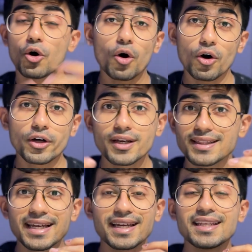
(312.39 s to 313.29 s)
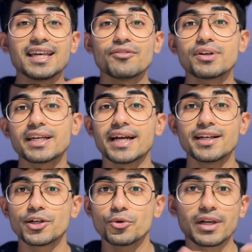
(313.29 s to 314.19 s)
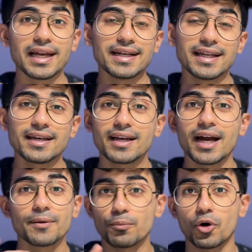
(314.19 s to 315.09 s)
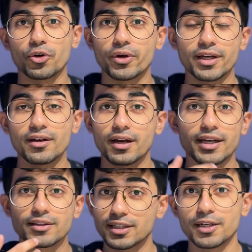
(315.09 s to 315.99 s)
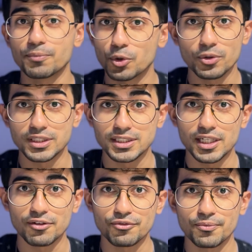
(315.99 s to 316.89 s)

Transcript: or they can even get into lending and borrowing in crypto itself.